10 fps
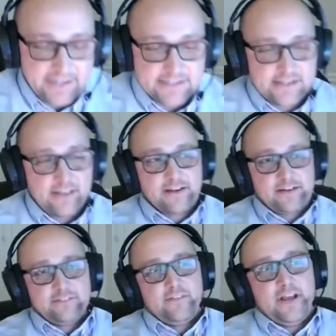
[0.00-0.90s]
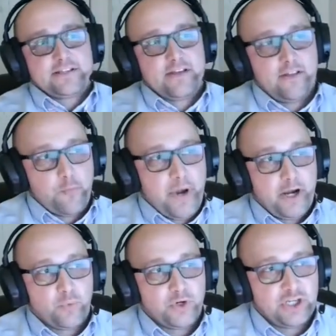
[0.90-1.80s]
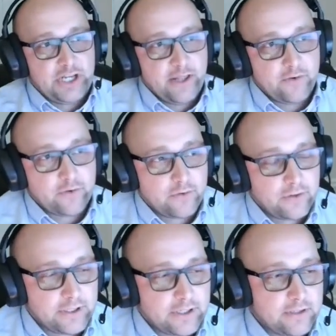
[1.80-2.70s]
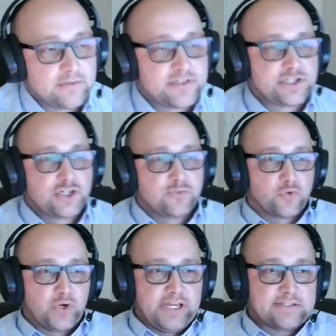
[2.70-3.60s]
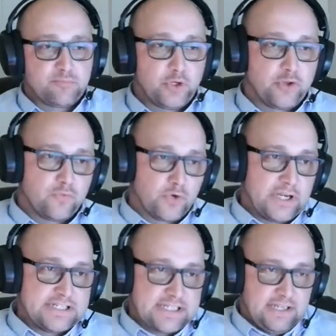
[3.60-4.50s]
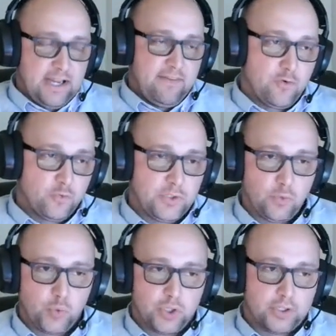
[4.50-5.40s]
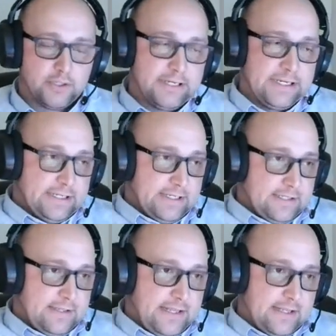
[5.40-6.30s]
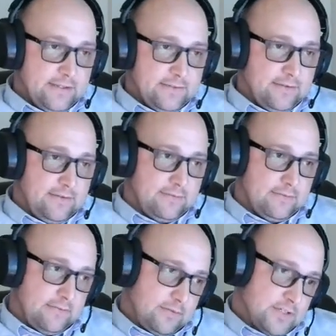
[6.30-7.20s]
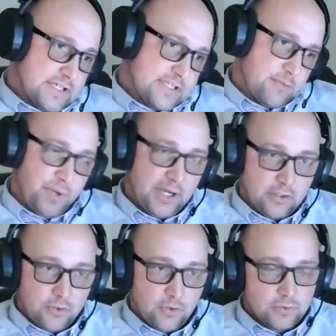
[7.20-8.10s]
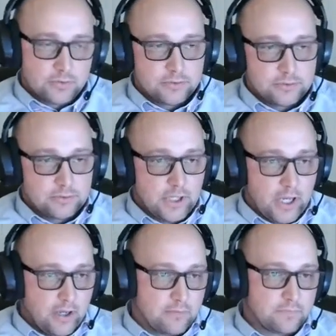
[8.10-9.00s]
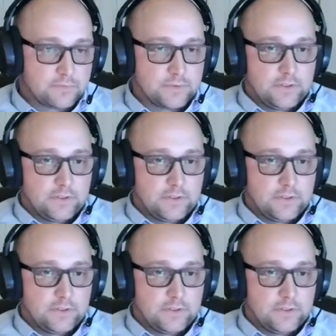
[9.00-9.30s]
saw the pair work together, Sister Vriens and Brother Vriens, and they really were the pinnacle of